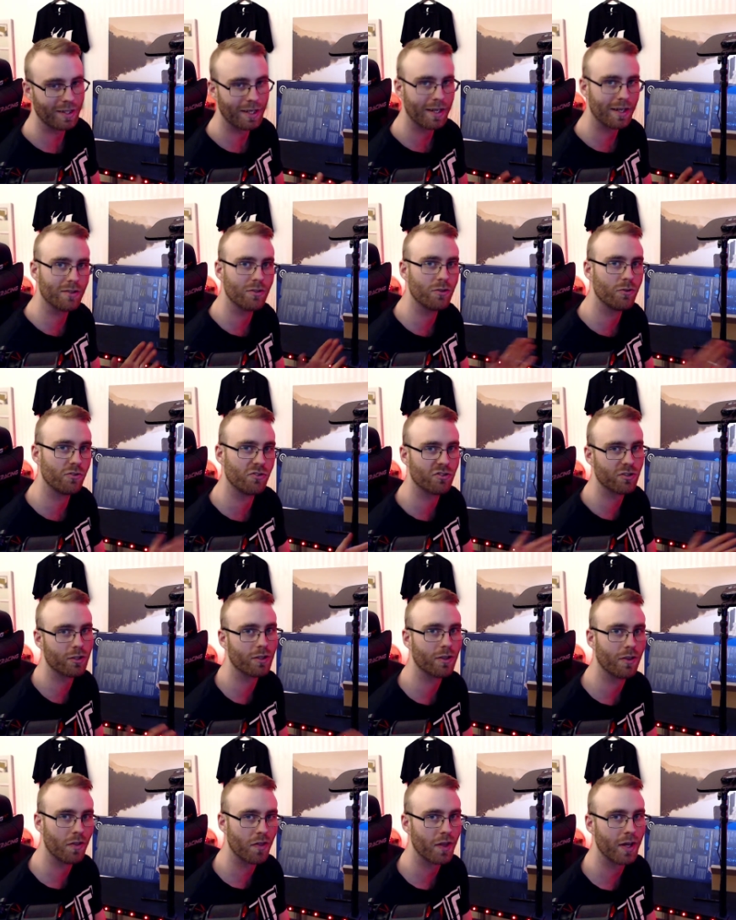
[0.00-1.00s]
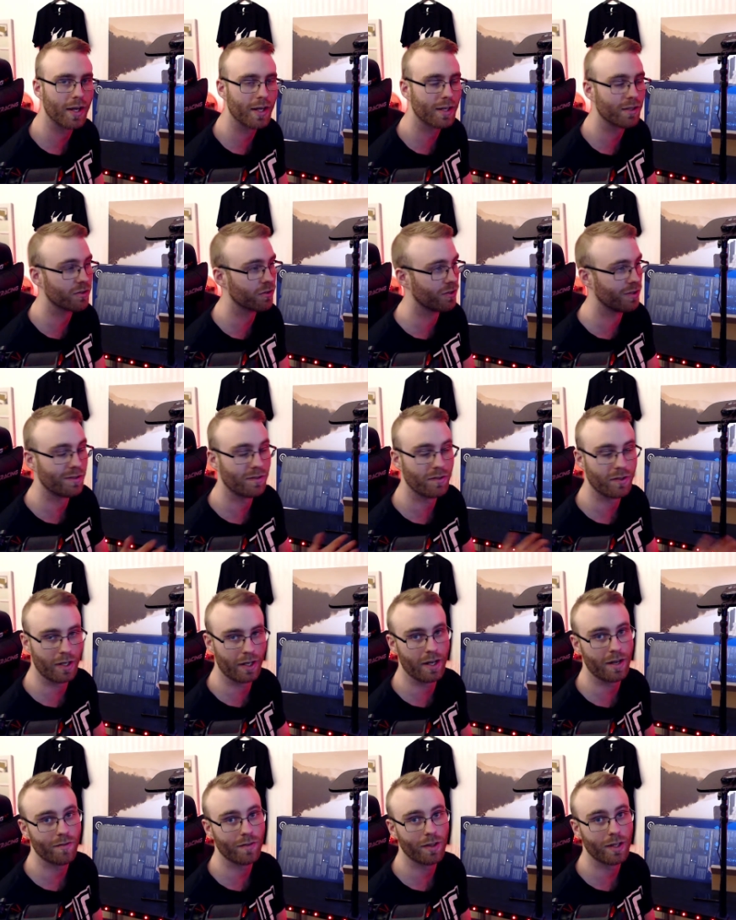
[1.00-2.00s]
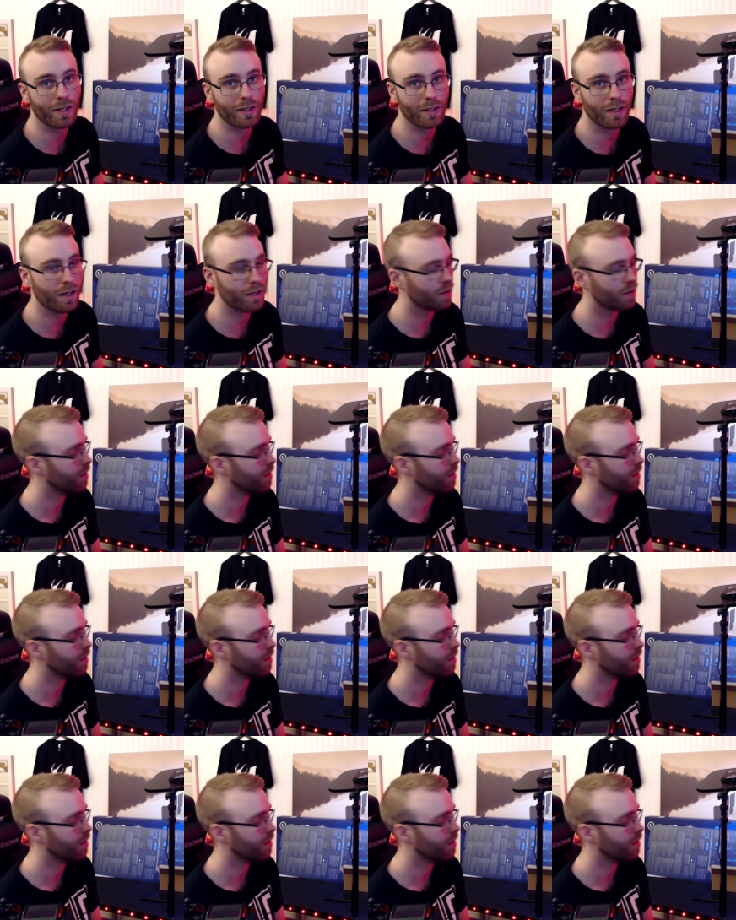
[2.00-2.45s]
it to a certain thing, it's going to save like that.